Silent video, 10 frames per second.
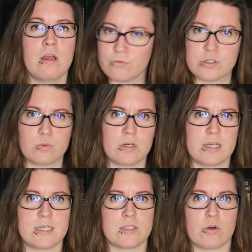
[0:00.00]
The first one
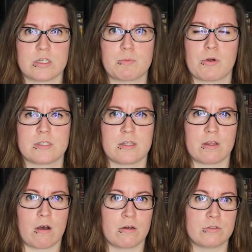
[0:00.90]
is Hocus Pocus and
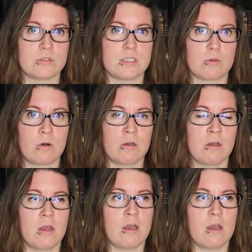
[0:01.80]
the all-new sequel,